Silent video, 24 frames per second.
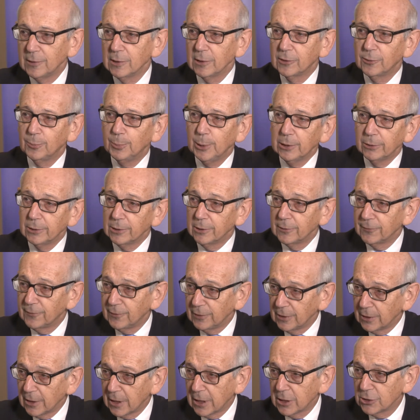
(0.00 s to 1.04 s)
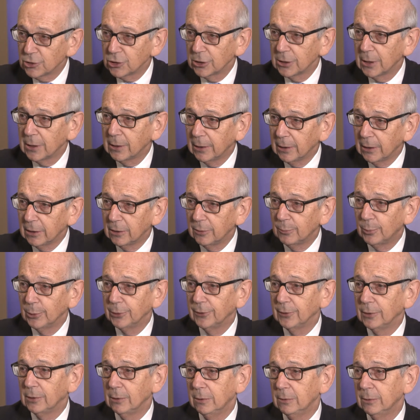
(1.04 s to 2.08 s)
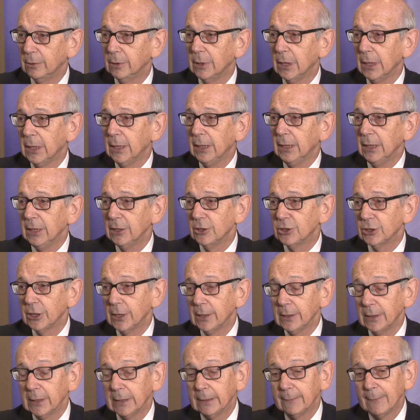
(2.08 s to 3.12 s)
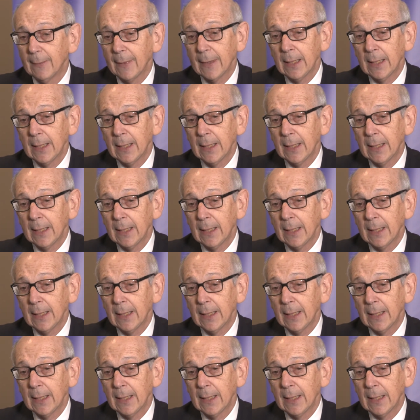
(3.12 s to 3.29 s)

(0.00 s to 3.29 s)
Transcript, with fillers: the experience in Asia and in particular in China